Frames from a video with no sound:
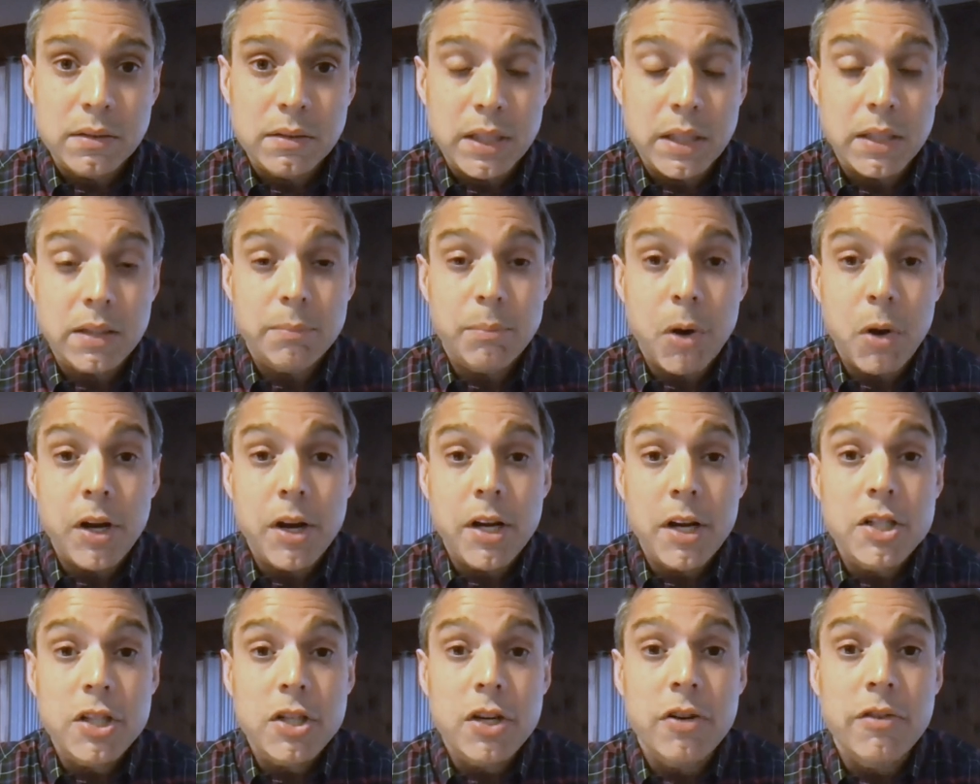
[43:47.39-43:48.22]
that
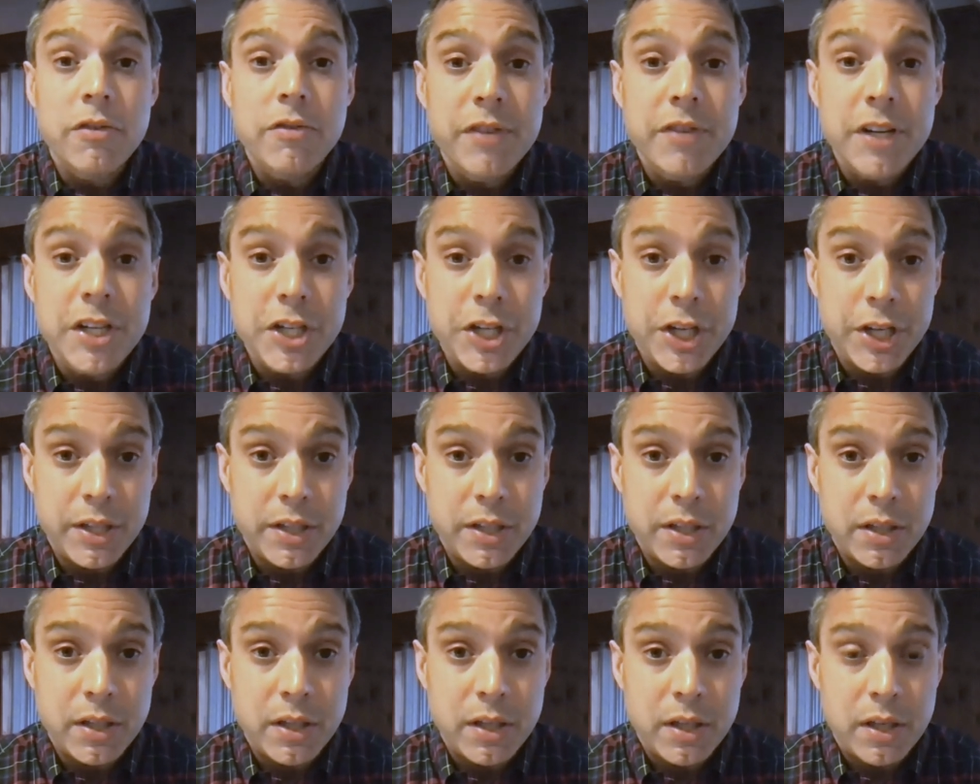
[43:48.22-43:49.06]
markets are
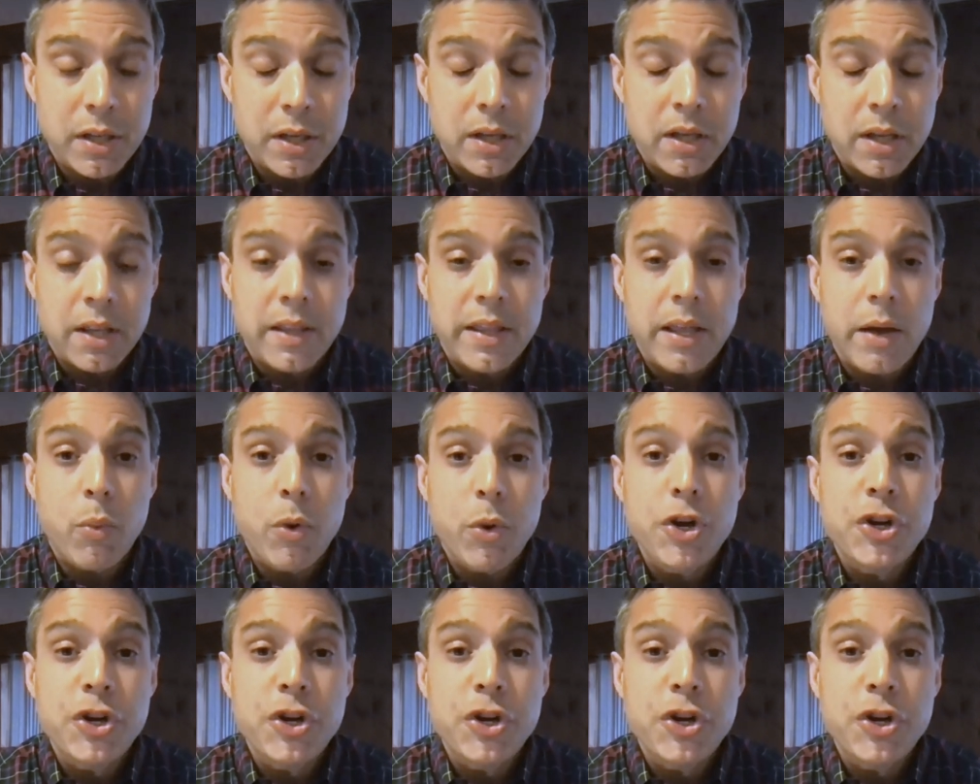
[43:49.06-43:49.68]
efficient, that